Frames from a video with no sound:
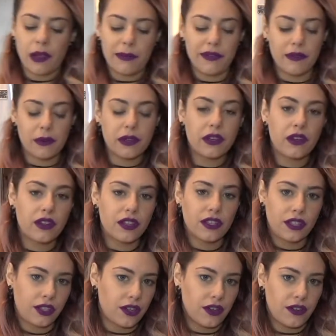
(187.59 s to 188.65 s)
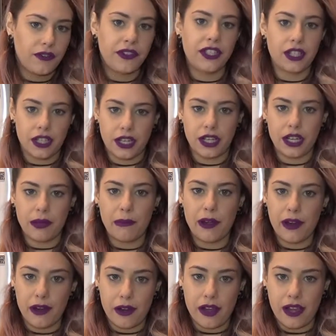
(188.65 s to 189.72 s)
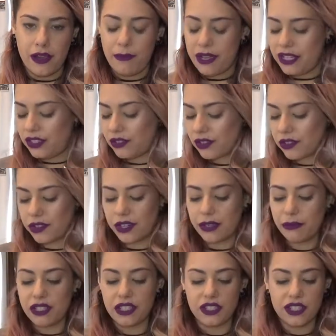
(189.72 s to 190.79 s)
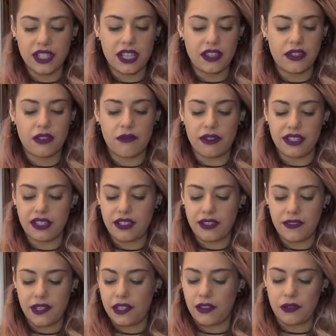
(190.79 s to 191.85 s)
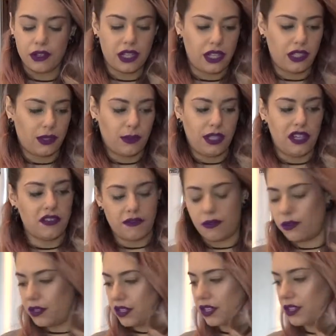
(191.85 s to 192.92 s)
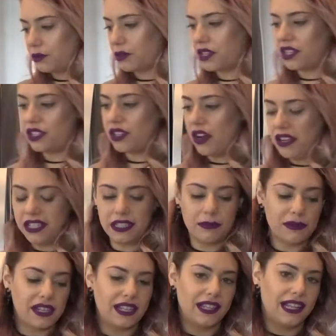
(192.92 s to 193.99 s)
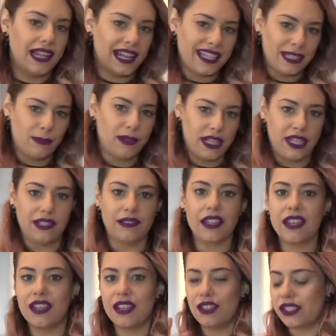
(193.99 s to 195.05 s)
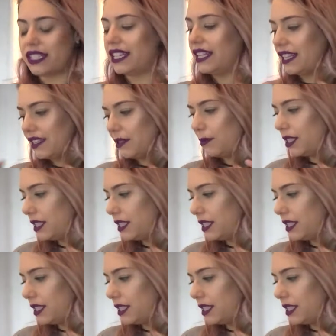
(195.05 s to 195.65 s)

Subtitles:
right before we go to the stove to cook up our pastry cream, let's just get the rest of the ingredients we need for it, because we're going to toss them in the last minute just to let them